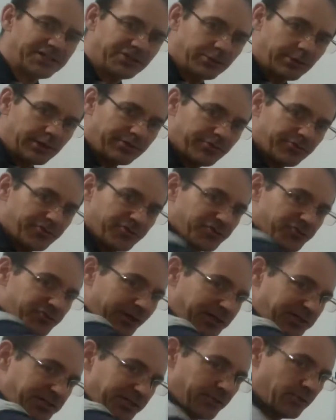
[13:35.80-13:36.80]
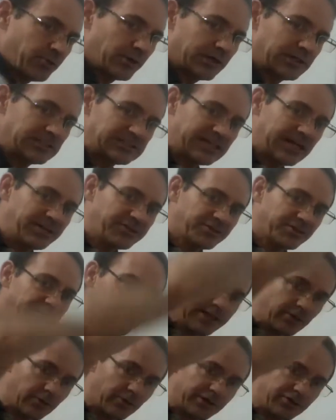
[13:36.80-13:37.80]
You either stretch it
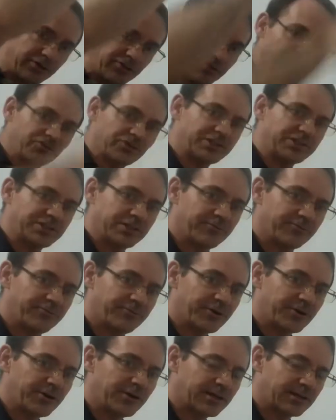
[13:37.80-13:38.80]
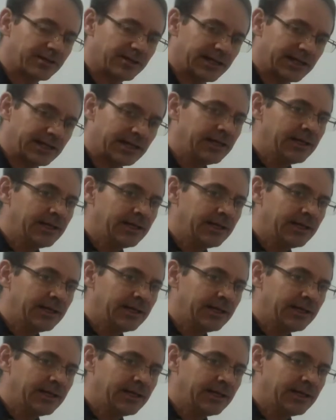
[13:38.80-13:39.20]
horizontally or you stretch it vertically.